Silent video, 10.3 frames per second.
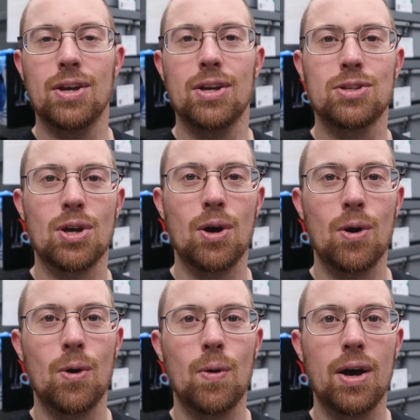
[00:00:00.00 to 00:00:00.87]

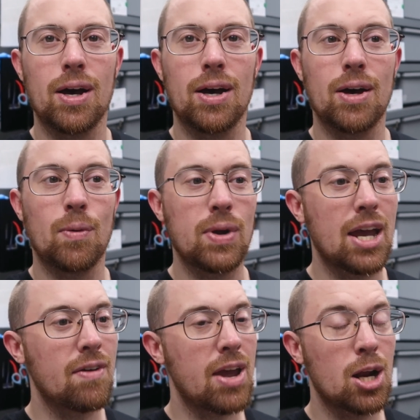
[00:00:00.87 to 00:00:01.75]
So uh, we
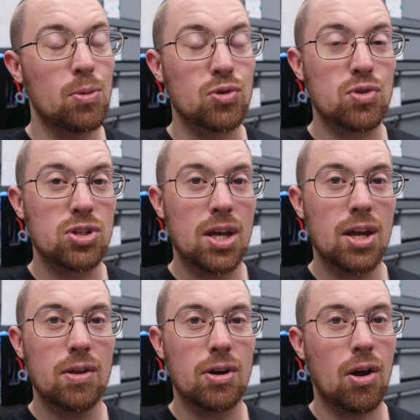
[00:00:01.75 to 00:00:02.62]
have animals for
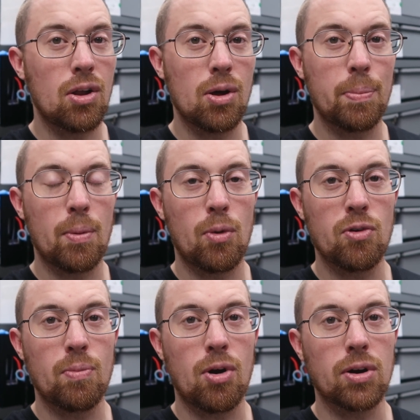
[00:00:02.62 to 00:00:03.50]
sale. They're all up on
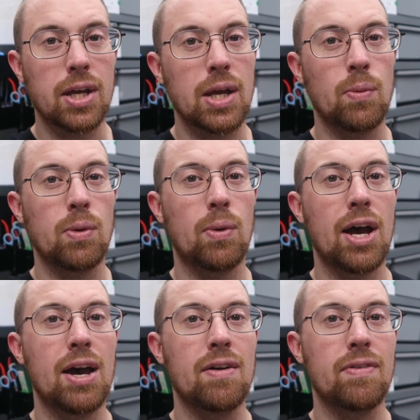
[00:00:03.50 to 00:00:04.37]
Morph Market, and we will
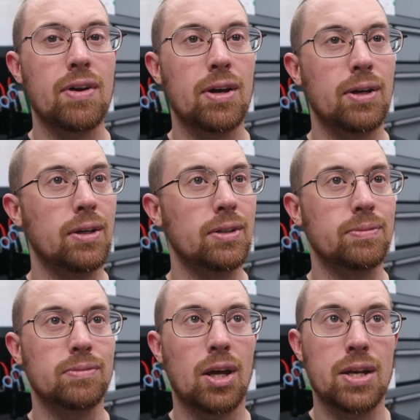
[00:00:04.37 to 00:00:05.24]
have uh,
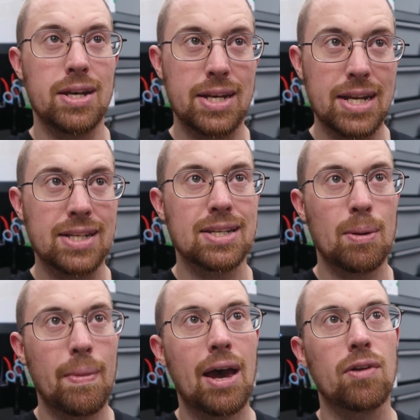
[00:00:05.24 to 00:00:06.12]
a decent
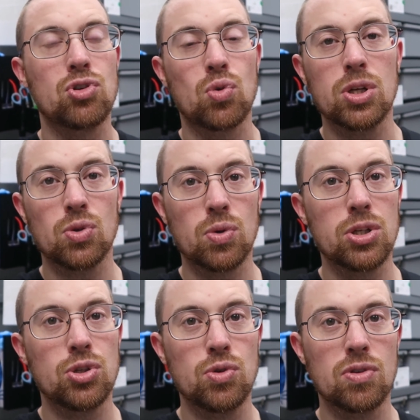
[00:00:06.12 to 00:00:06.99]
amount of
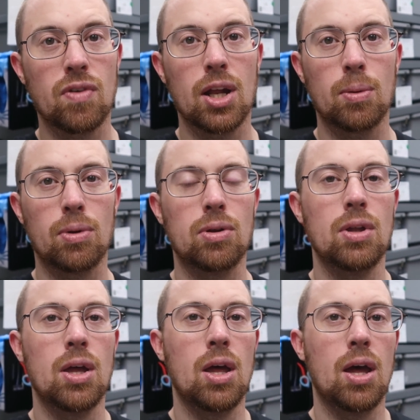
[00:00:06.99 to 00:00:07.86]
2022s available
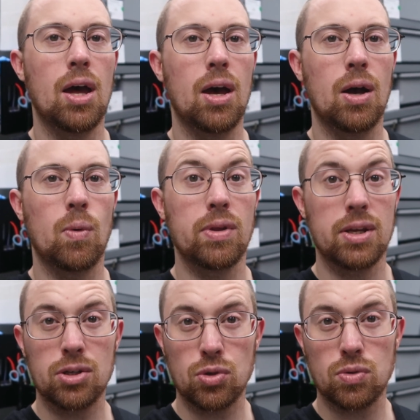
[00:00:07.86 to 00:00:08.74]
uh,
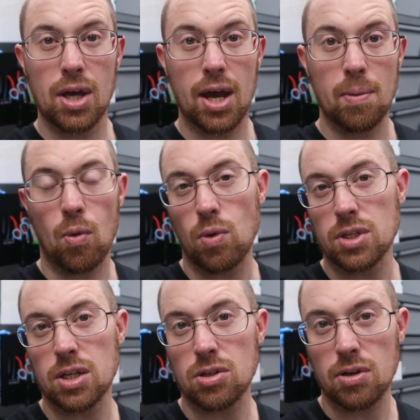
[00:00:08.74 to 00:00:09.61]
within due time once
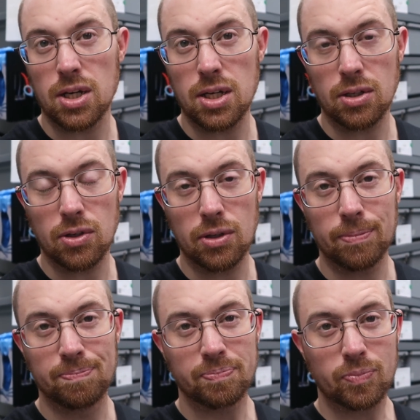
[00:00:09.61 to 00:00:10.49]
they start eating good.
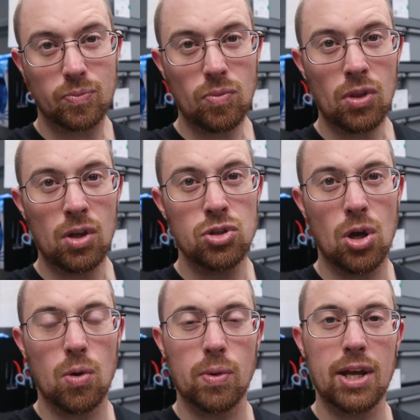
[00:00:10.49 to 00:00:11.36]

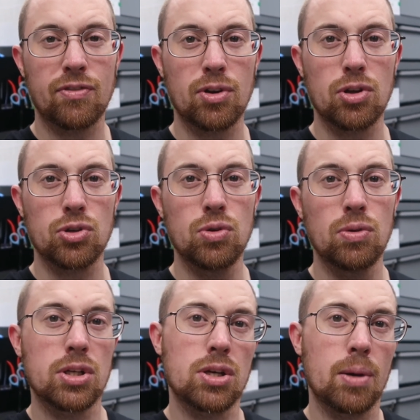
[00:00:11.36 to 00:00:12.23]
So without further ado,
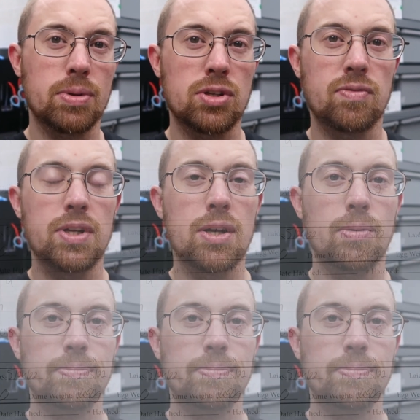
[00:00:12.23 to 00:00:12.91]
let's hop into the video.